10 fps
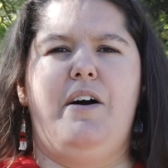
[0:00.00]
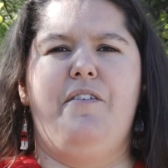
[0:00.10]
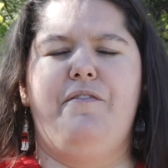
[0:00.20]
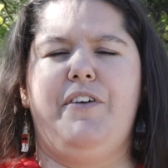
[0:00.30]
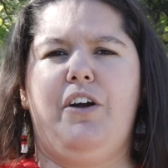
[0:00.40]

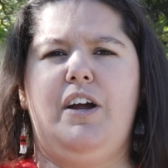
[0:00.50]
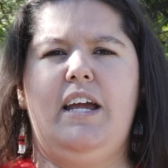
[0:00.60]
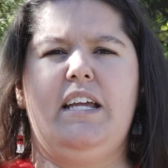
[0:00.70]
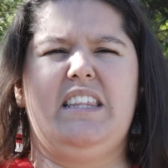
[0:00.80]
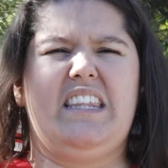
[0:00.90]

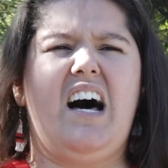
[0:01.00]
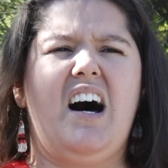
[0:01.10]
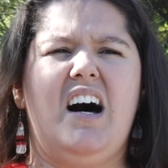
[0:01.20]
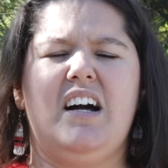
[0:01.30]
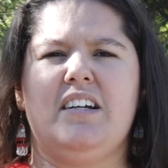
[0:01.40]
very
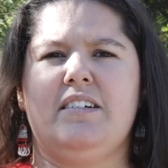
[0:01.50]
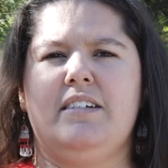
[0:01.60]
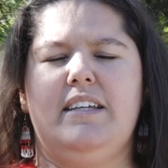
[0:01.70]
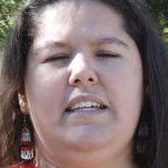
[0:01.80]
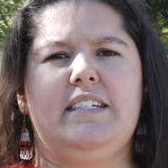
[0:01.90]

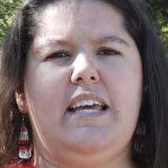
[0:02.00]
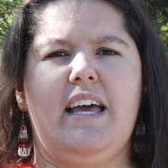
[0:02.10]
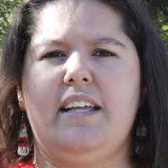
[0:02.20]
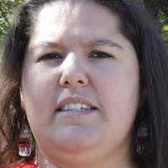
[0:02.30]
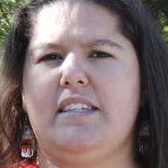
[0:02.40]
long,
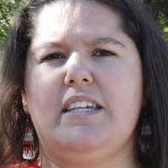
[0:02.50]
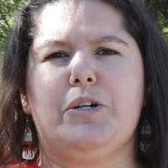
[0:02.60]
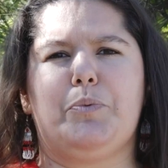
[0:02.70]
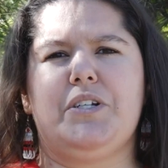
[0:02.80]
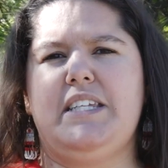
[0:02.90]
intense
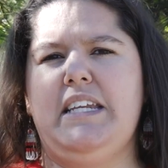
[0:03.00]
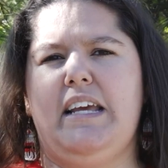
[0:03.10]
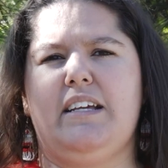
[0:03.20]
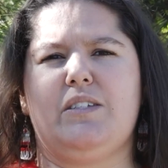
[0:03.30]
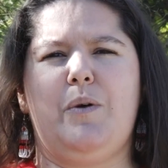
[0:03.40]
legal proceedings